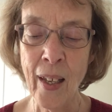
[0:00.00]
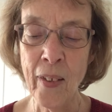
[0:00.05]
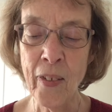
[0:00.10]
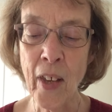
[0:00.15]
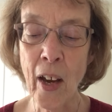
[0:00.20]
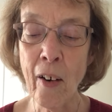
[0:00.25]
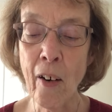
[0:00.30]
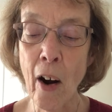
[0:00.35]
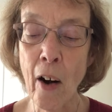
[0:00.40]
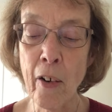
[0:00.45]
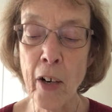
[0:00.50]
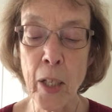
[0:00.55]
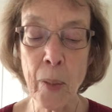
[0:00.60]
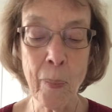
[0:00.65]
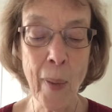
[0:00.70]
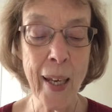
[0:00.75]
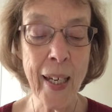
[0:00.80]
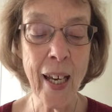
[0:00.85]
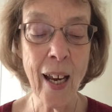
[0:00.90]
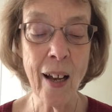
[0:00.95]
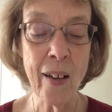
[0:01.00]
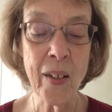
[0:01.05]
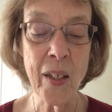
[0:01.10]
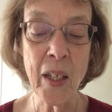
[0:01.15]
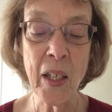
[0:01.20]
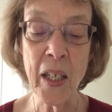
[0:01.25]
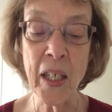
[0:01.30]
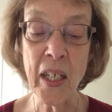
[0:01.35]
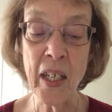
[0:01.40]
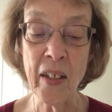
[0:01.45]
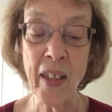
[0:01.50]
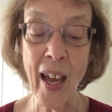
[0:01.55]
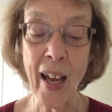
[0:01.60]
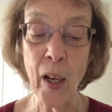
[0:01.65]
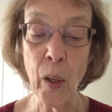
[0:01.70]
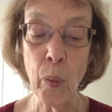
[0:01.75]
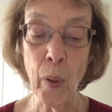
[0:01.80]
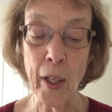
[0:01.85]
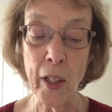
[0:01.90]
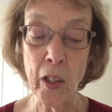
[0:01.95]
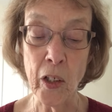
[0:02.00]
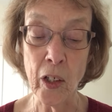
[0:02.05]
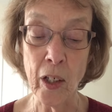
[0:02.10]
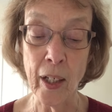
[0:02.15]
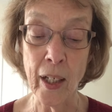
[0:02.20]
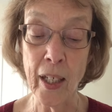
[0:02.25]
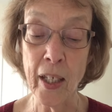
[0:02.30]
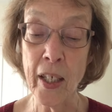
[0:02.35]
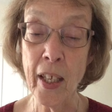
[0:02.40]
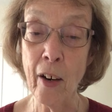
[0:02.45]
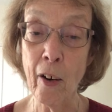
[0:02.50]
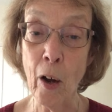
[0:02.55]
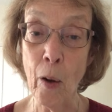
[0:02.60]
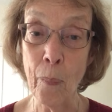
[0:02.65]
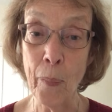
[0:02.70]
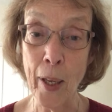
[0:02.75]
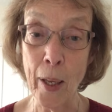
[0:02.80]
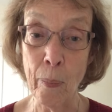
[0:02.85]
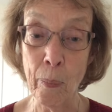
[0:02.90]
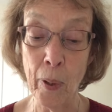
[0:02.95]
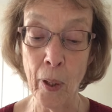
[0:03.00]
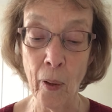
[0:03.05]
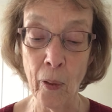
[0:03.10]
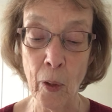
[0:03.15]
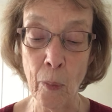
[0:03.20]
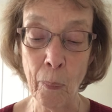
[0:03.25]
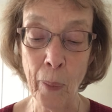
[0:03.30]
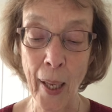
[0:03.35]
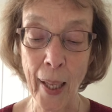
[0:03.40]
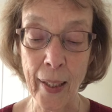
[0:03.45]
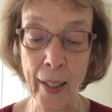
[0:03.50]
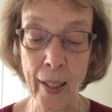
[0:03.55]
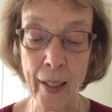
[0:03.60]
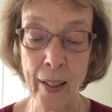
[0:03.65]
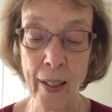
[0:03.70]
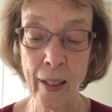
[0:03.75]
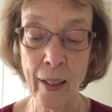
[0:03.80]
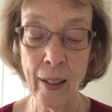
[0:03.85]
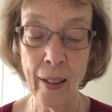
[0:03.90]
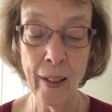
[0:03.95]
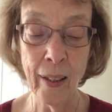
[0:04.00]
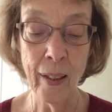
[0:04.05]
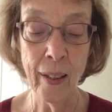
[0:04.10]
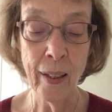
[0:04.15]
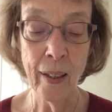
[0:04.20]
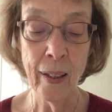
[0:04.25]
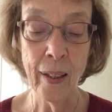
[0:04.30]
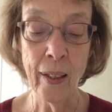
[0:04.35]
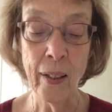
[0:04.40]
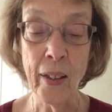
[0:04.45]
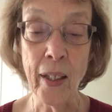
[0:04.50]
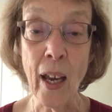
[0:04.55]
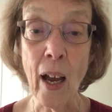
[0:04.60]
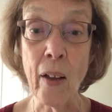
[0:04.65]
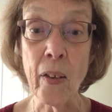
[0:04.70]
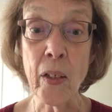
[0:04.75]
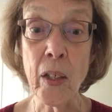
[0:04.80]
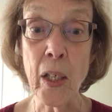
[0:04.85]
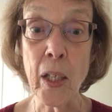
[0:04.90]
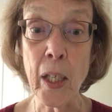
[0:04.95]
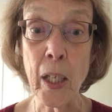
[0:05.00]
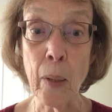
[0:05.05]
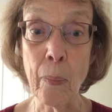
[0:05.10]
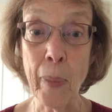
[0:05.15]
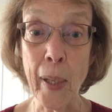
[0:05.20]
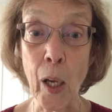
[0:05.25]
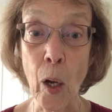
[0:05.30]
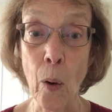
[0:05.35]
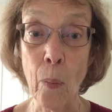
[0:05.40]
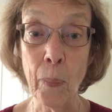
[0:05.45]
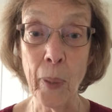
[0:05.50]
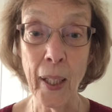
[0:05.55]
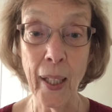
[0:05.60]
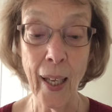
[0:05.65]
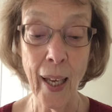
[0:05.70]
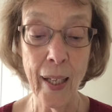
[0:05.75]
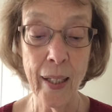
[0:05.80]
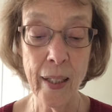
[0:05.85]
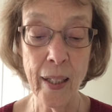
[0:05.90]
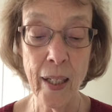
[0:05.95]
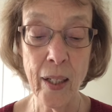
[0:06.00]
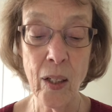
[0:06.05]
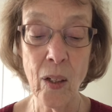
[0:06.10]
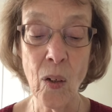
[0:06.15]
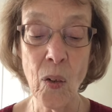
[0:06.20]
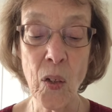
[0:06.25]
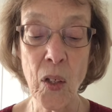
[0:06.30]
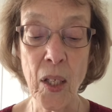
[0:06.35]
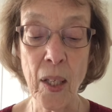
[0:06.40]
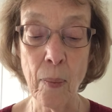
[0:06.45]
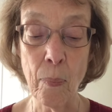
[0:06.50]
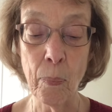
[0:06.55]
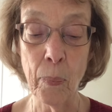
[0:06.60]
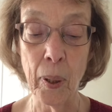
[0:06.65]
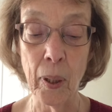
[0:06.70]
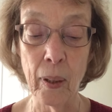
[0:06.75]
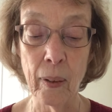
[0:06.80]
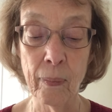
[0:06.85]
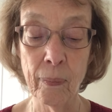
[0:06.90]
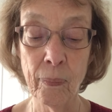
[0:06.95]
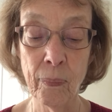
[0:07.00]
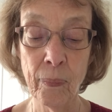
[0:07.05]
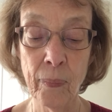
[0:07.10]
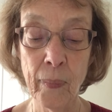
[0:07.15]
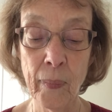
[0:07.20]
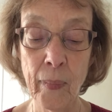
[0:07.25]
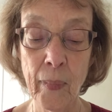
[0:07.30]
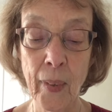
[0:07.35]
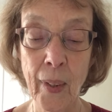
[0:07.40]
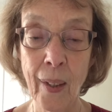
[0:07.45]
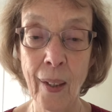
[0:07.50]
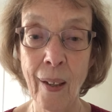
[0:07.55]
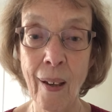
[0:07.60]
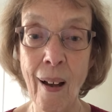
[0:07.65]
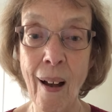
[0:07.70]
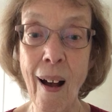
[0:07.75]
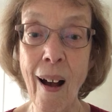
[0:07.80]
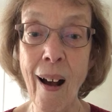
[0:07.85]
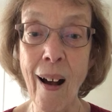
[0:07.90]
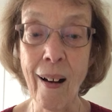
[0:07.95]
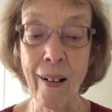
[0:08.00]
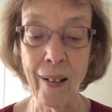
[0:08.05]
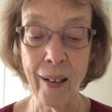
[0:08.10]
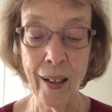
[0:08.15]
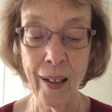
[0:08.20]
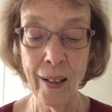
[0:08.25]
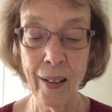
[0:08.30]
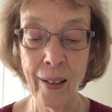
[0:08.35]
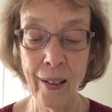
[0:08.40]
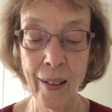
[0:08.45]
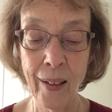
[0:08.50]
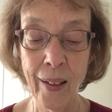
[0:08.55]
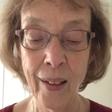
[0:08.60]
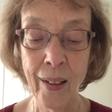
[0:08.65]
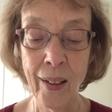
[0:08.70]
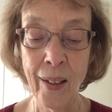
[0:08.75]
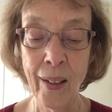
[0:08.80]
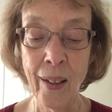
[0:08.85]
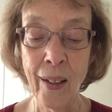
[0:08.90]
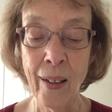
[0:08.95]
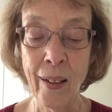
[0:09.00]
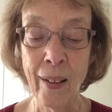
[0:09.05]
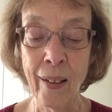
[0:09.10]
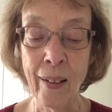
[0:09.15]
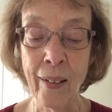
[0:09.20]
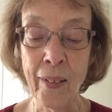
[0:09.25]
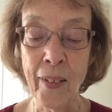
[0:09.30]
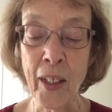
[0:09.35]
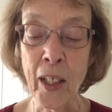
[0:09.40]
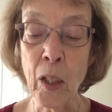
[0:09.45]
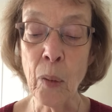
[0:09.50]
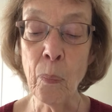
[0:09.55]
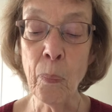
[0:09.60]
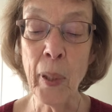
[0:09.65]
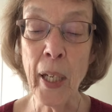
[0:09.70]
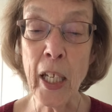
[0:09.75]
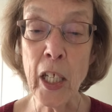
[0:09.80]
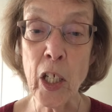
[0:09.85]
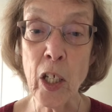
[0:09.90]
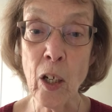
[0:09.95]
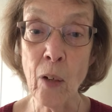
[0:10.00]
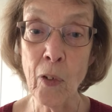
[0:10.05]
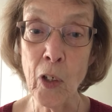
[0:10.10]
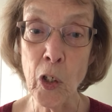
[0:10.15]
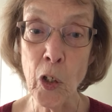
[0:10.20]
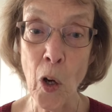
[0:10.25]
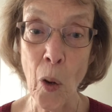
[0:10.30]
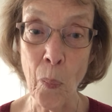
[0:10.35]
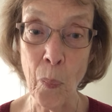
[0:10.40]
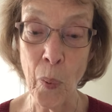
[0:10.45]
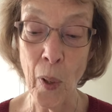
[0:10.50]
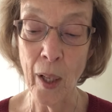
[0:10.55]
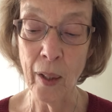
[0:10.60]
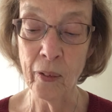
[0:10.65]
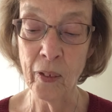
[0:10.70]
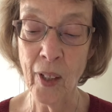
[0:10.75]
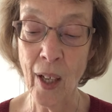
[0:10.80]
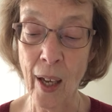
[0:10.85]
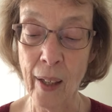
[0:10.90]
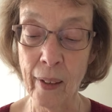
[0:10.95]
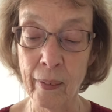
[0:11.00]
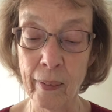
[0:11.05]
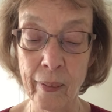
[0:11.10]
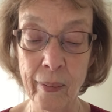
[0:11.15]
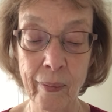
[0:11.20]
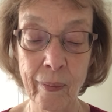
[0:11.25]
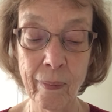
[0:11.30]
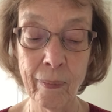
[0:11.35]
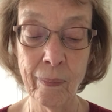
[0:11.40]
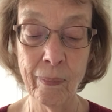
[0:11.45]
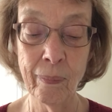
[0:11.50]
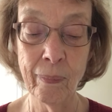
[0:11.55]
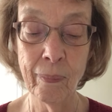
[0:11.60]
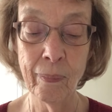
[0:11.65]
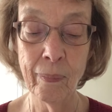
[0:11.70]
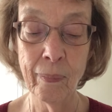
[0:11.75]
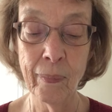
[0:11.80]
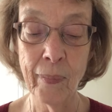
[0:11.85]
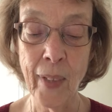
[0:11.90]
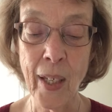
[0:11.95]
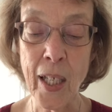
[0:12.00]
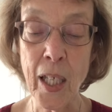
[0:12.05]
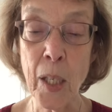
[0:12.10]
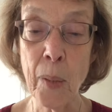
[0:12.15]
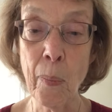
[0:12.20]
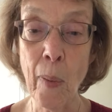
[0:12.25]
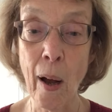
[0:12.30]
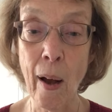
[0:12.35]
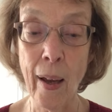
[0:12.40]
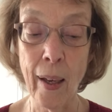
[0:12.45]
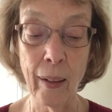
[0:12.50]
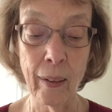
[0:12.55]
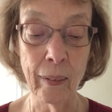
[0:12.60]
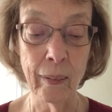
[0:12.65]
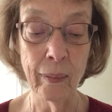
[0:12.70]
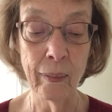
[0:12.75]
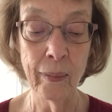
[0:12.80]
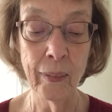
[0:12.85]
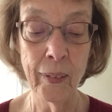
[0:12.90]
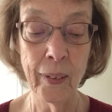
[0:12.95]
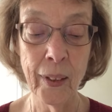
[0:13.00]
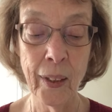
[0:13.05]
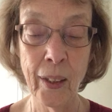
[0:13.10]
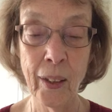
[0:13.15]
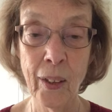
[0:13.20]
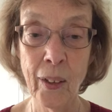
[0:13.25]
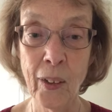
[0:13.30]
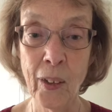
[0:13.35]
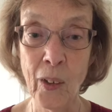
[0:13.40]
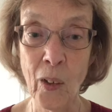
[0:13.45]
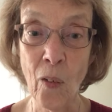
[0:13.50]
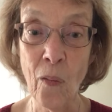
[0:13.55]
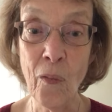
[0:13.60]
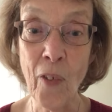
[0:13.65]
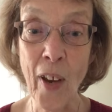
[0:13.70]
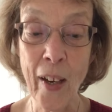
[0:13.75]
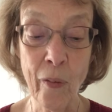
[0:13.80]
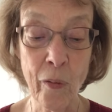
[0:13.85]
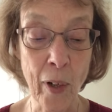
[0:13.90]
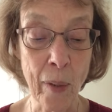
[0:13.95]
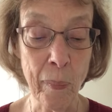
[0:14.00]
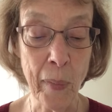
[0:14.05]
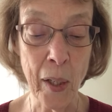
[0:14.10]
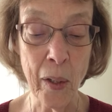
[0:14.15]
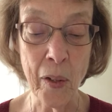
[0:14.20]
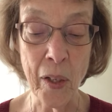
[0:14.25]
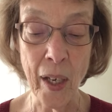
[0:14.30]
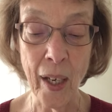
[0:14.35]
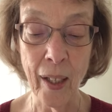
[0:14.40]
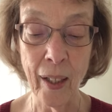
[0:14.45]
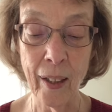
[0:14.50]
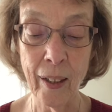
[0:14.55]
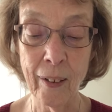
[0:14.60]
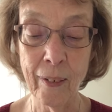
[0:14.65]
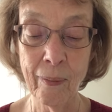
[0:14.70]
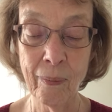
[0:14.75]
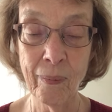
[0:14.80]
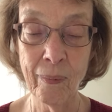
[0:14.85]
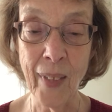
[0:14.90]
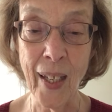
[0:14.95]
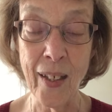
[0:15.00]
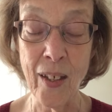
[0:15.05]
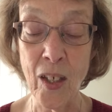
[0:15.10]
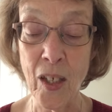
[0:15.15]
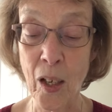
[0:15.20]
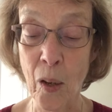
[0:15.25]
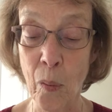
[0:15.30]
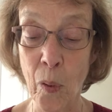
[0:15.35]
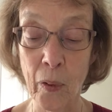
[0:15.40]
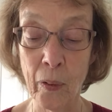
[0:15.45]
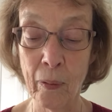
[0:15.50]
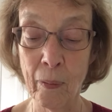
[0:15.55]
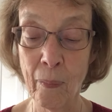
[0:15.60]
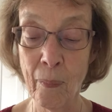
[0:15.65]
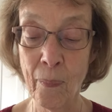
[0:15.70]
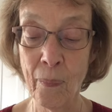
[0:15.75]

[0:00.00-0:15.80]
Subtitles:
There are as many answers to that question as there are people on the planet. The answers can be complicated or simple. A hug, the completion of a job well done, a smile, your favourite music, and so on.